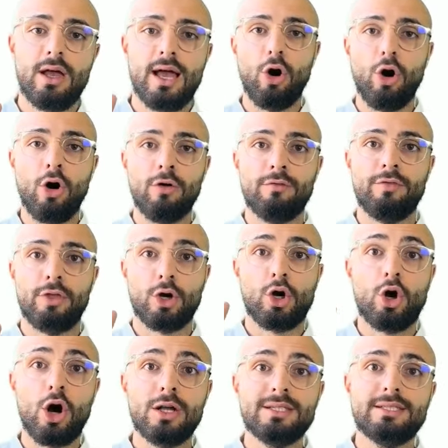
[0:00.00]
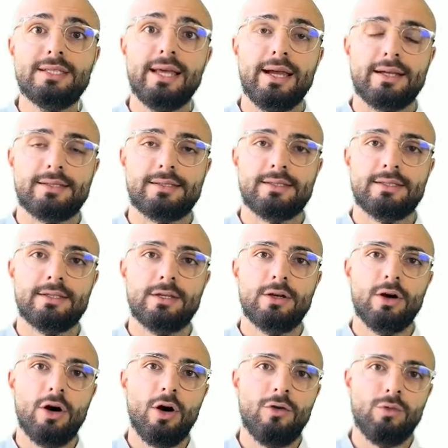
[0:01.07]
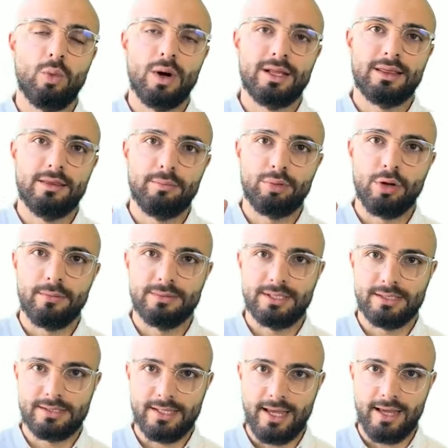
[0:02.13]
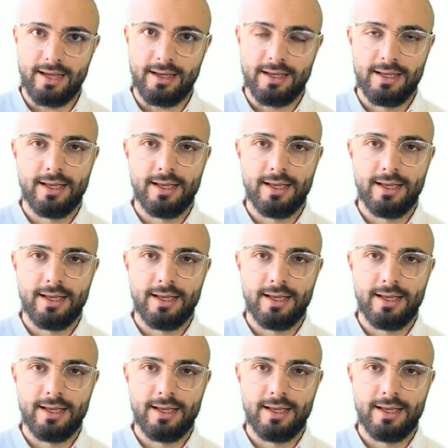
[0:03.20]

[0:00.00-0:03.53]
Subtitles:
of the context of what the prompt is saying.